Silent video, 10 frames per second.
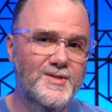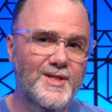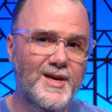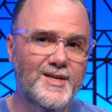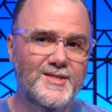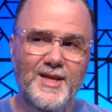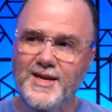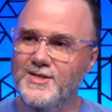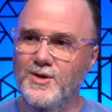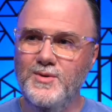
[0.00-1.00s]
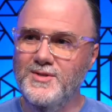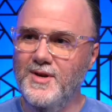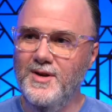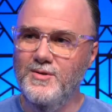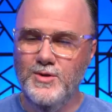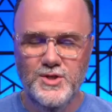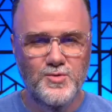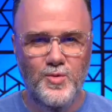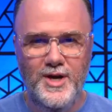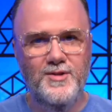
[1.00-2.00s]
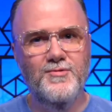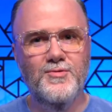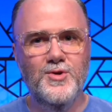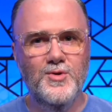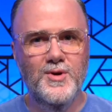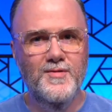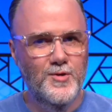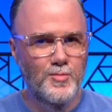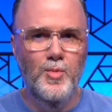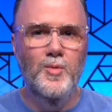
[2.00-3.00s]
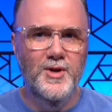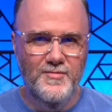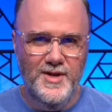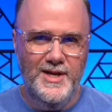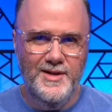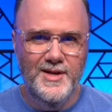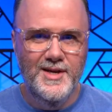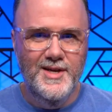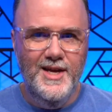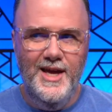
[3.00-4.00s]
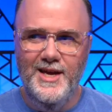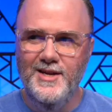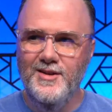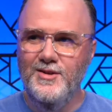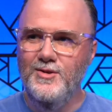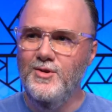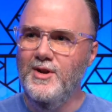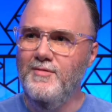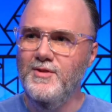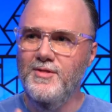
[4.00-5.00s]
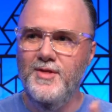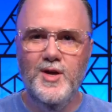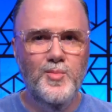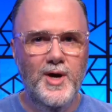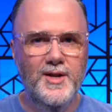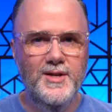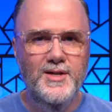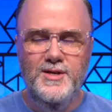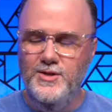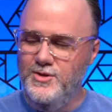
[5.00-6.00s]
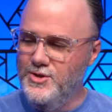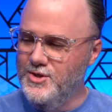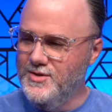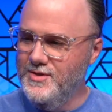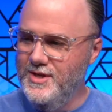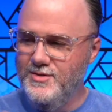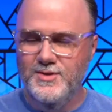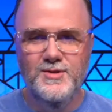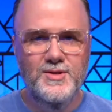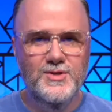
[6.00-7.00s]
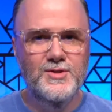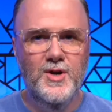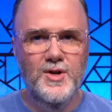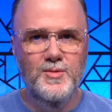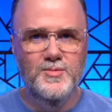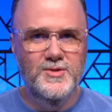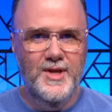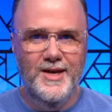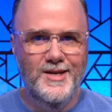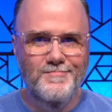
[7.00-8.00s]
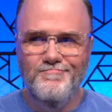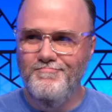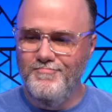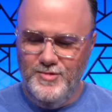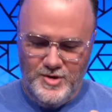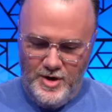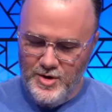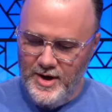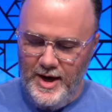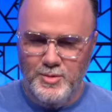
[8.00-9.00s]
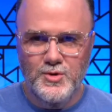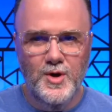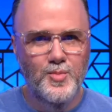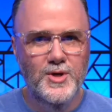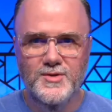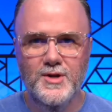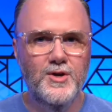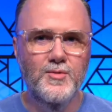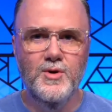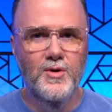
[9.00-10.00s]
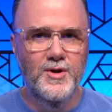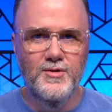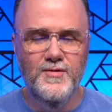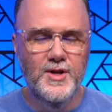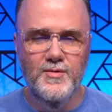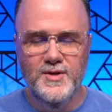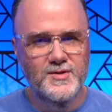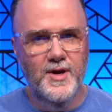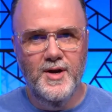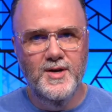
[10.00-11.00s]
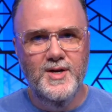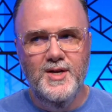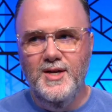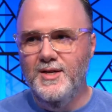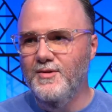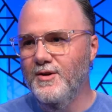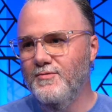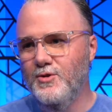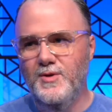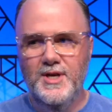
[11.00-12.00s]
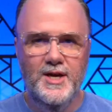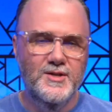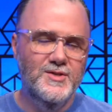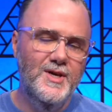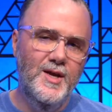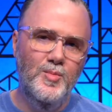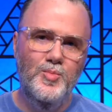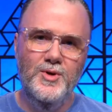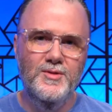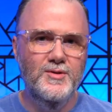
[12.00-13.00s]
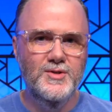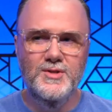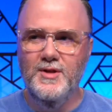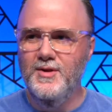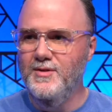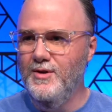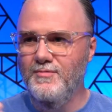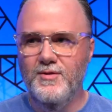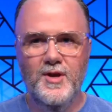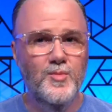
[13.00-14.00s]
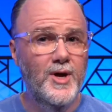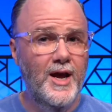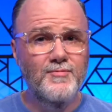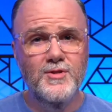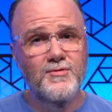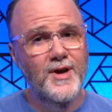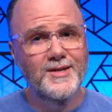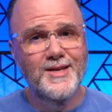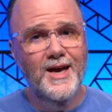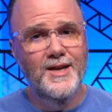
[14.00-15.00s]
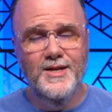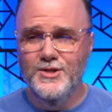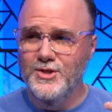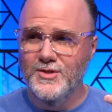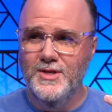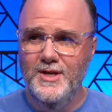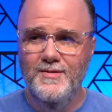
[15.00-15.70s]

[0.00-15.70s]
Snagit's always there just waiting for you in your moment of need. And you don't have to think about it. You just instantly start up Snagit, start your capture up, and start your recording your video, and it's there. You don't have to do any kind of setup, and there's nothing you have to think about after the fact to add it. It's just in